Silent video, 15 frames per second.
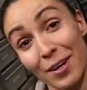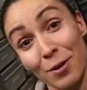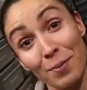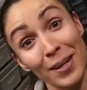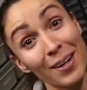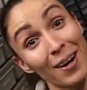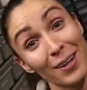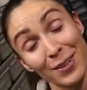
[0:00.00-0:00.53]
Oh
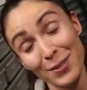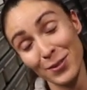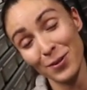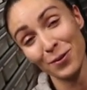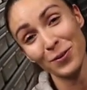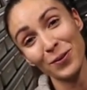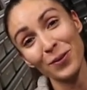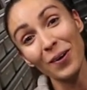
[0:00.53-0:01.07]
my god, it's
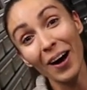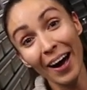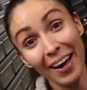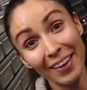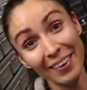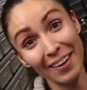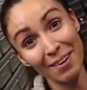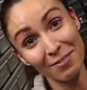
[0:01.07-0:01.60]
so cool.
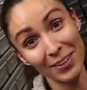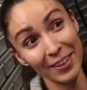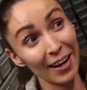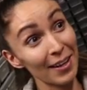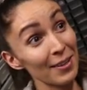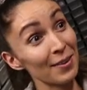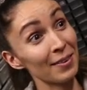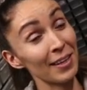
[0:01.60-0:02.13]
I love it.
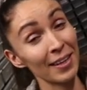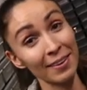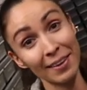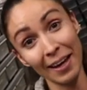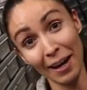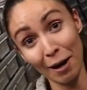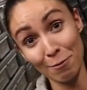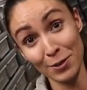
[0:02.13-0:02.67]
I didn't think
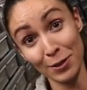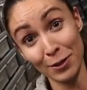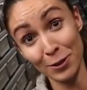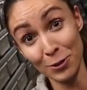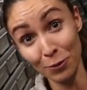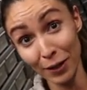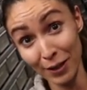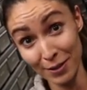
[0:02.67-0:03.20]
that I was going to
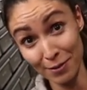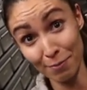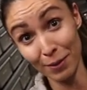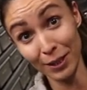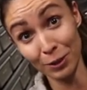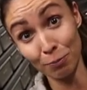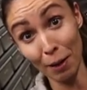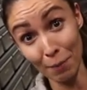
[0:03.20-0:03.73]
enjoy it as
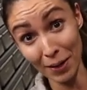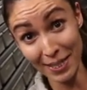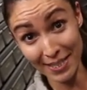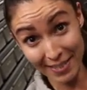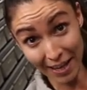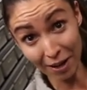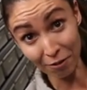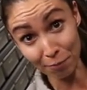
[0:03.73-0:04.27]
much by
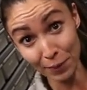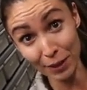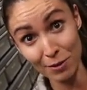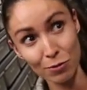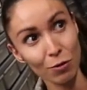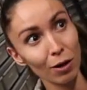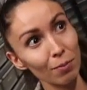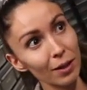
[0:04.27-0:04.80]
myself
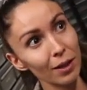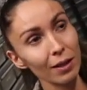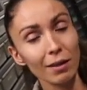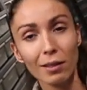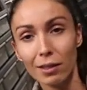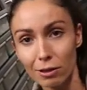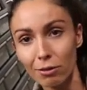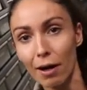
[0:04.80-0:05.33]
because normally I